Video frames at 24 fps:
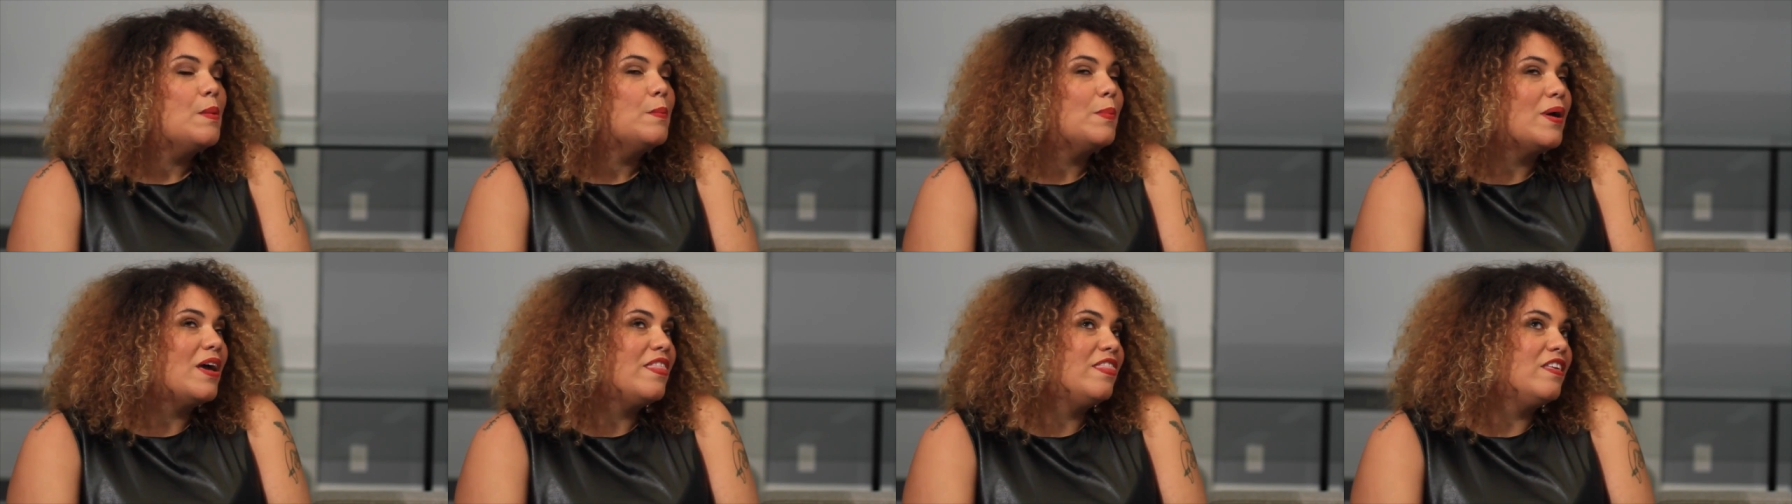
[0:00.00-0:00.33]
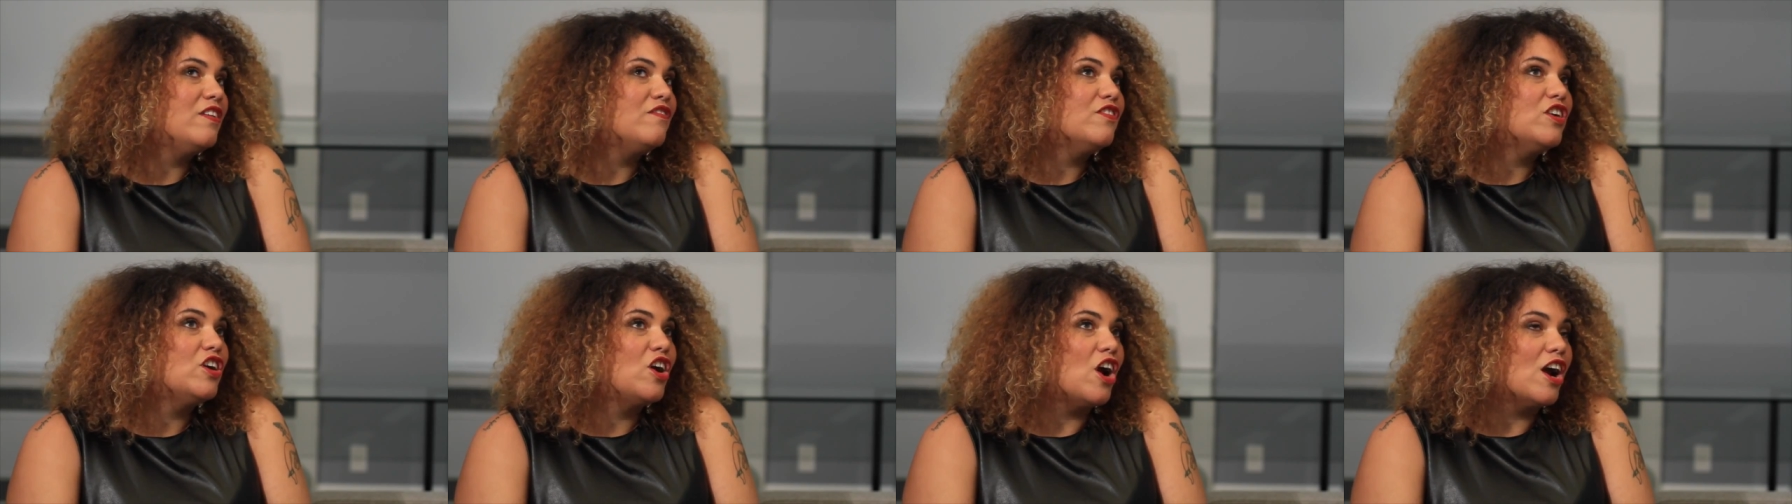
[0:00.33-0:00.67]
But I
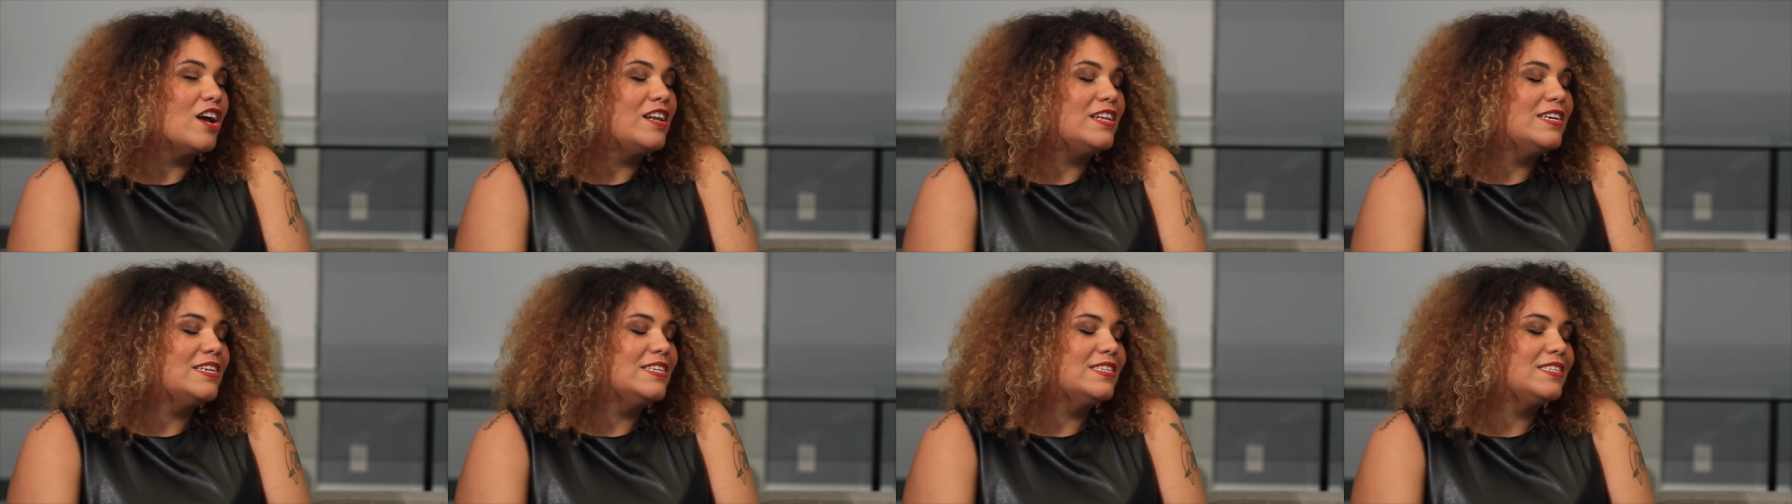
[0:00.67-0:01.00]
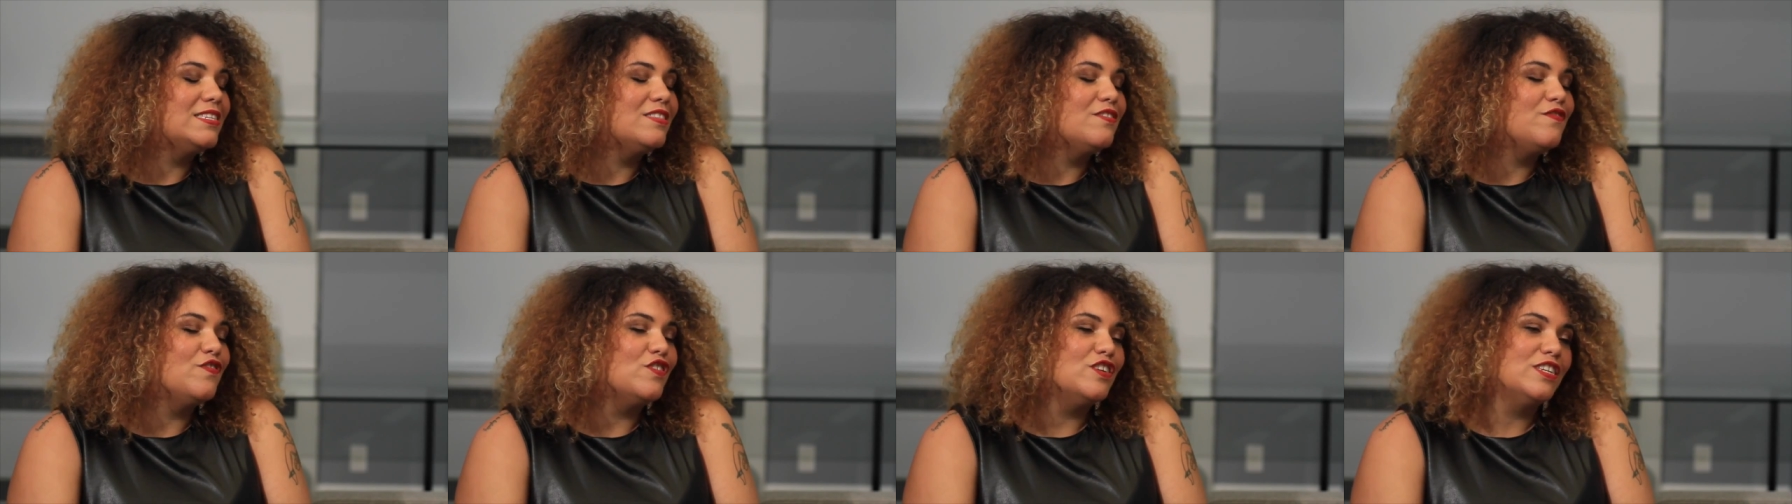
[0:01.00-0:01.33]
think regardless,
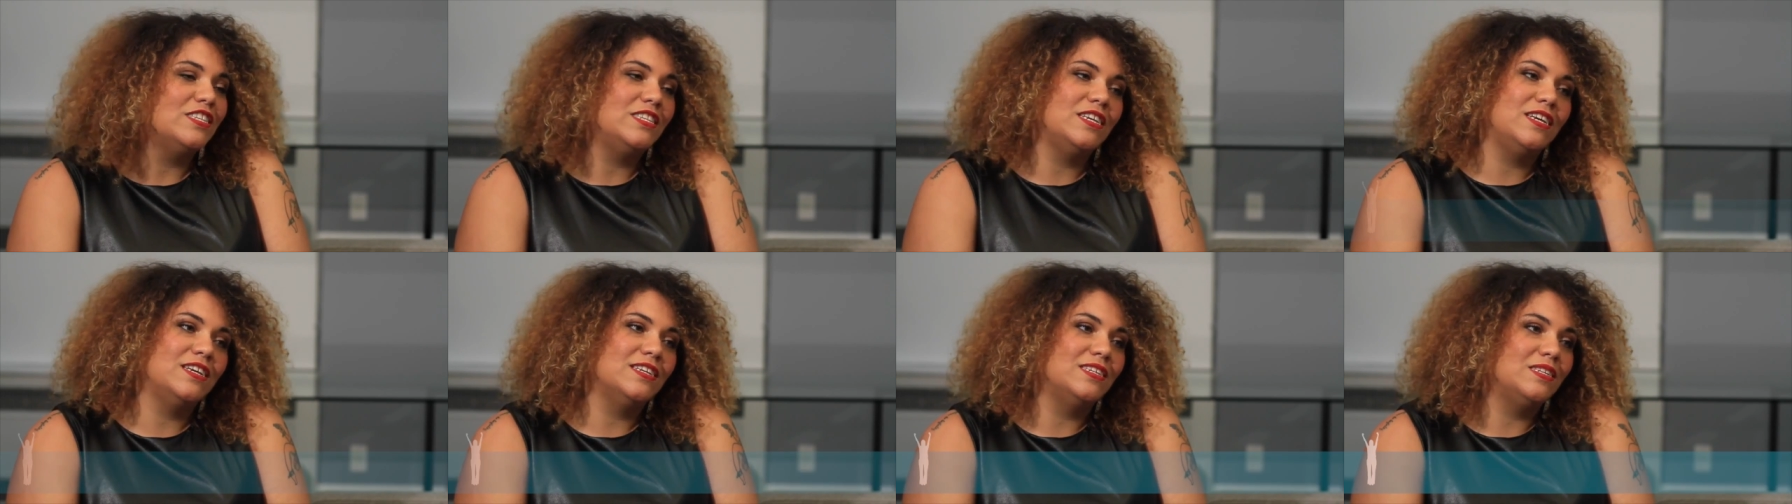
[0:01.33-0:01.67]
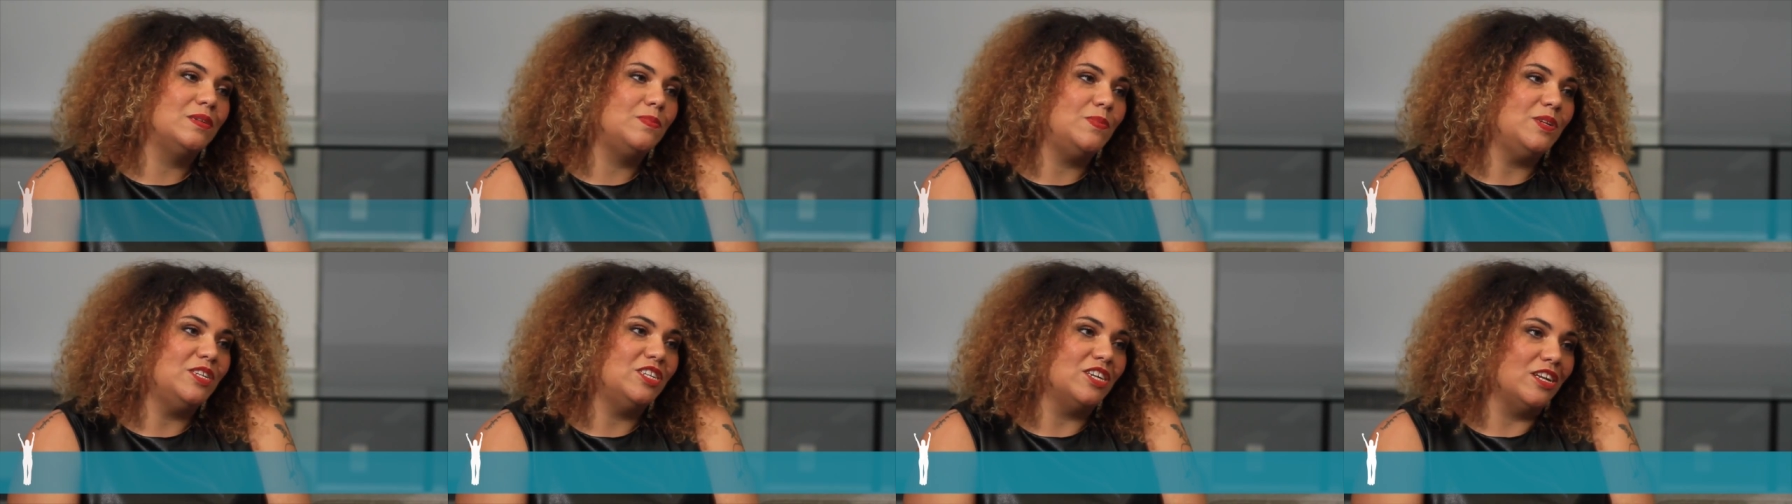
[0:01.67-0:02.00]
the first thing is
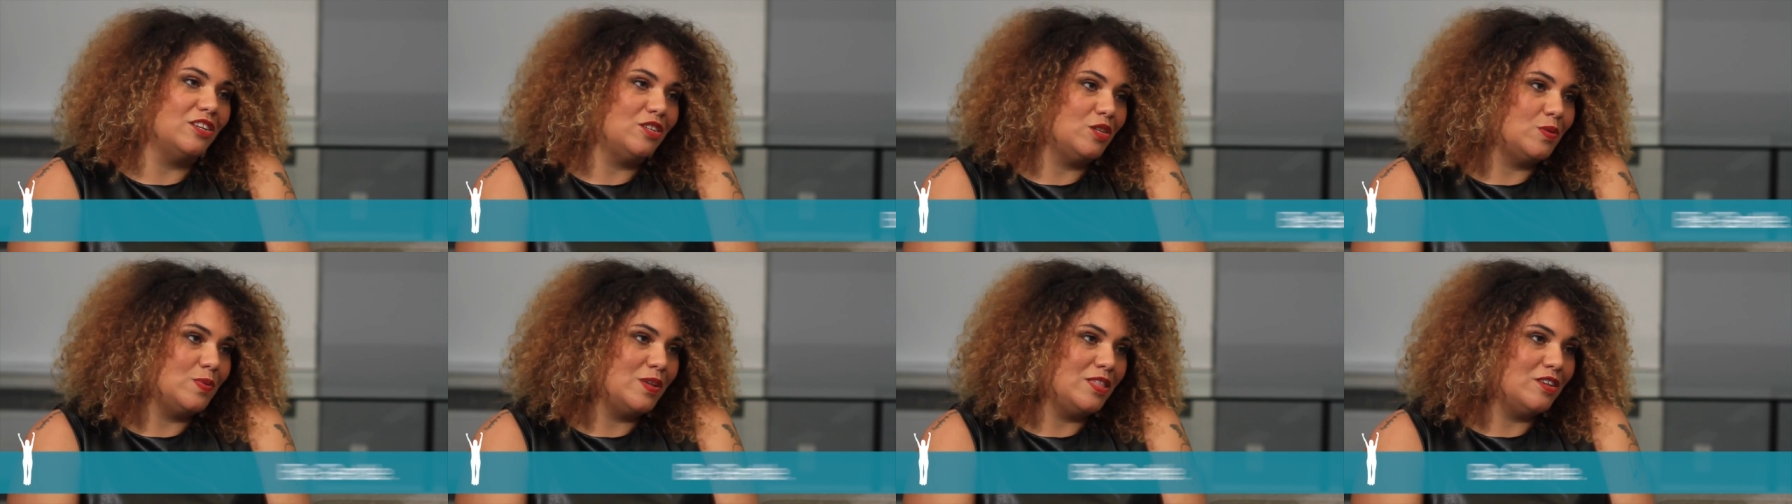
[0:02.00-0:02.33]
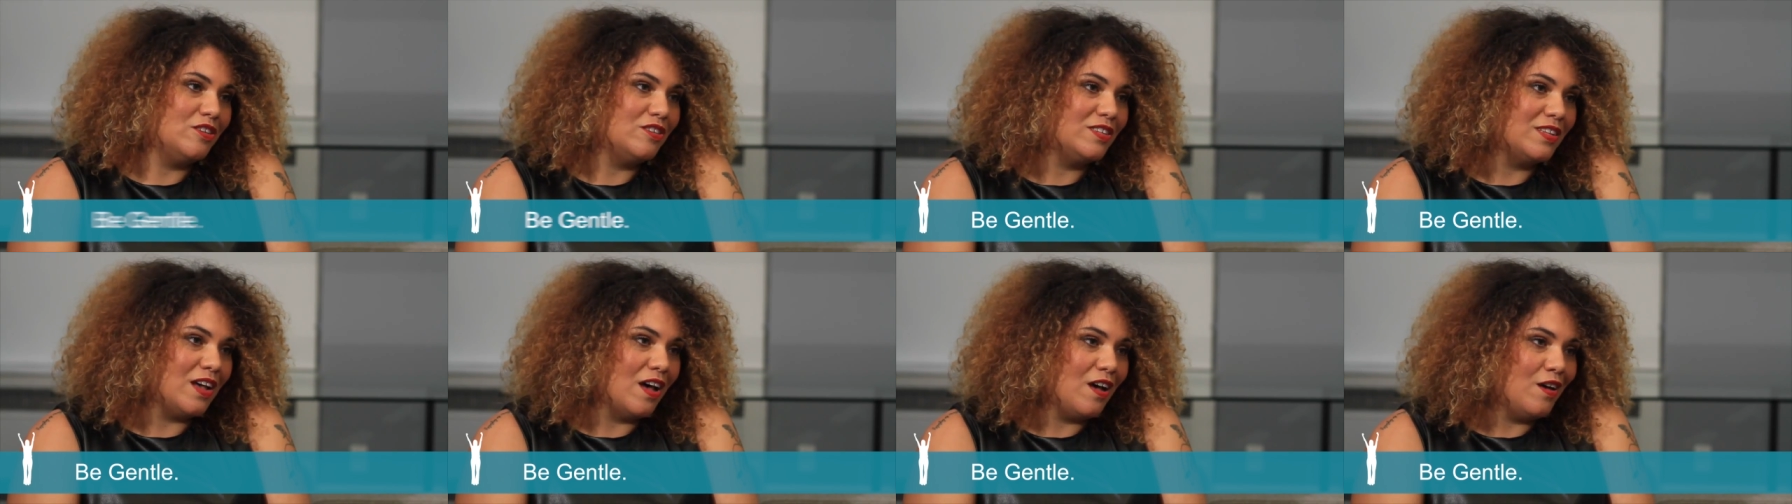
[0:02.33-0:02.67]
to be gentle with
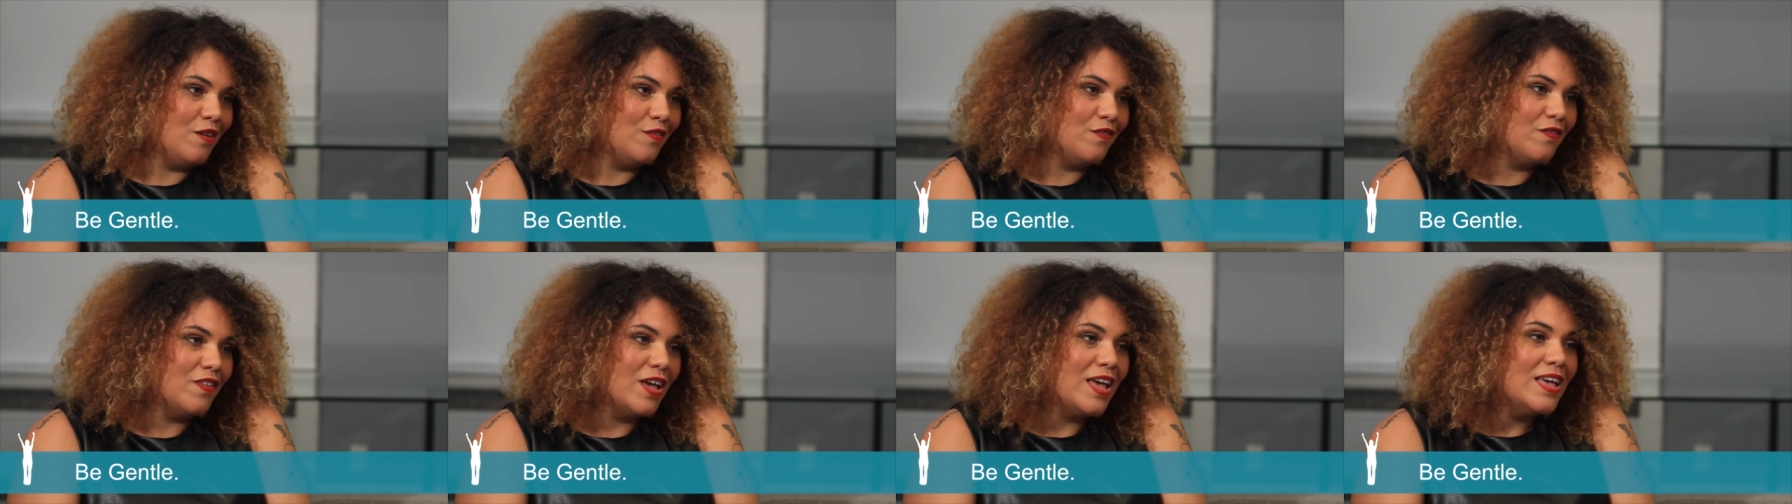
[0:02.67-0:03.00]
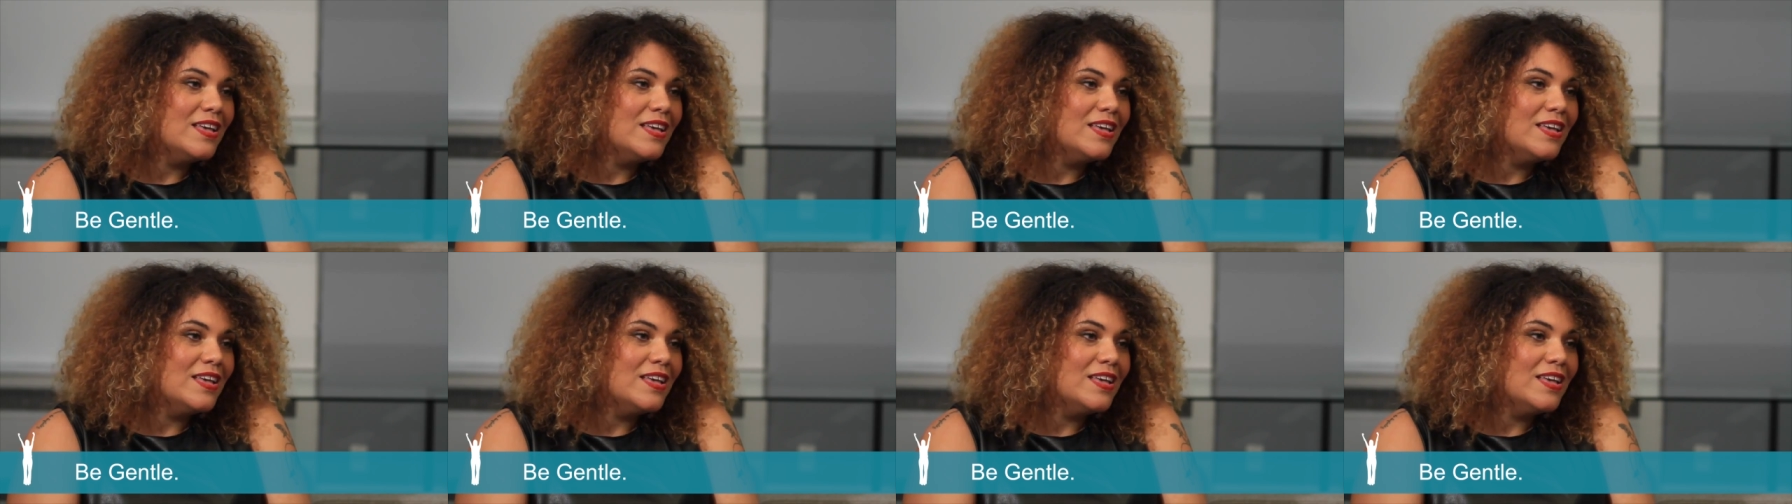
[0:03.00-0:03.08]
yourself.